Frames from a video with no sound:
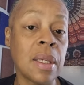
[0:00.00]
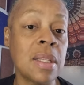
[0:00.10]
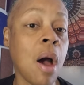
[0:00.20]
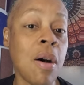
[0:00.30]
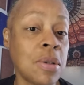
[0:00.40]

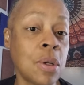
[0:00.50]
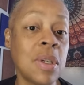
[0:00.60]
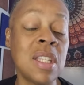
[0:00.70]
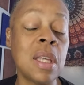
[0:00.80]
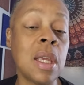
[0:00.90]
is also
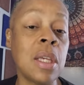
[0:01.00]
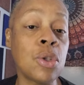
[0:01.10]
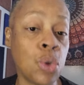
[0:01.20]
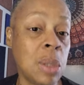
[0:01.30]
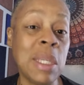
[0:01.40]

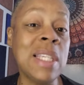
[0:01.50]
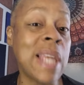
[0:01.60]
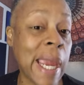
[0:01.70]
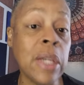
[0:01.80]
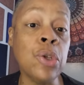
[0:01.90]
extremely
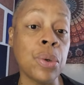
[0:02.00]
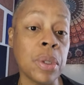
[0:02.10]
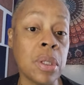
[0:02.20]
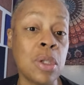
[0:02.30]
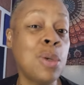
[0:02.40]

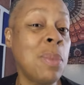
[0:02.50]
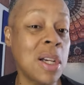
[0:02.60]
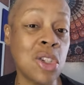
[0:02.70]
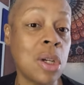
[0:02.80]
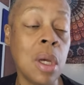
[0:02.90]
dangerous. Too
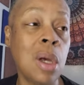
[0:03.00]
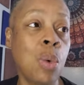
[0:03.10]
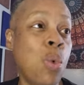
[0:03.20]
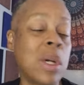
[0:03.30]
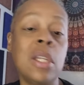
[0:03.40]
much
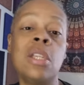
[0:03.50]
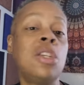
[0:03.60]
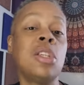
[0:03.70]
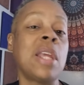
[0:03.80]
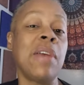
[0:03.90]
wanting to
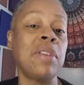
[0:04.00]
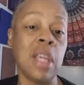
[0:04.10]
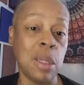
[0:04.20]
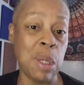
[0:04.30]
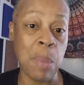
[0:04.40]
just
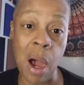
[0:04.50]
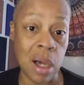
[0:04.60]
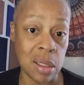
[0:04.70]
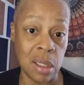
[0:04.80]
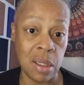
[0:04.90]
everything to be
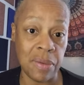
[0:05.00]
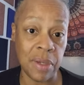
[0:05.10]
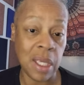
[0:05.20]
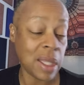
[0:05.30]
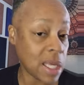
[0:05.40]
positive.
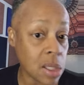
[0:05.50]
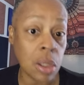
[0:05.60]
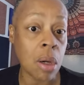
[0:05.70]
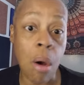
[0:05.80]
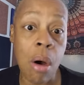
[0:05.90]
That's
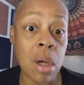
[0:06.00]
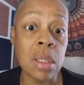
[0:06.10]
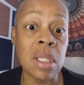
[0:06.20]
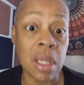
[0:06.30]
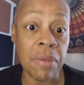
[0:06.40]
going to
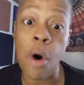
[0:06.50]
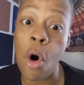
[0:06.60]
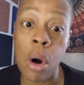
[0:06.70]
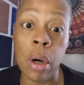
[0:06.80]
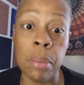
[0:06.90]
cause
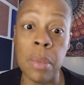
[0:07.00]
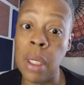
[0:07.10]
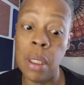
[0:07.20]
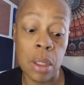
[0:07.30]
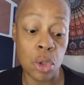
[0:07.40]
self-harm.
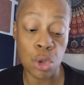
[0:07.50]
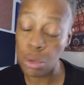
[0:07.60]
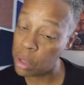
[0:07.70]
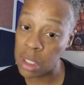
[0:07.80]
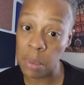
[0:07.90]

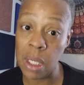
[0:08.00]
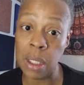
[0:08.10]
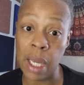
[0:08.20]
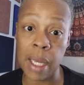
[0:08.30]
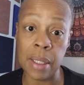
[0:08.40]
Trust me
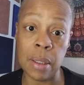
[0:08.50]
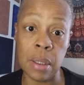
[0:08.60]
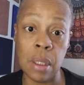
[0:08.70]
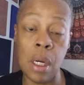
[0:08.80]
on that.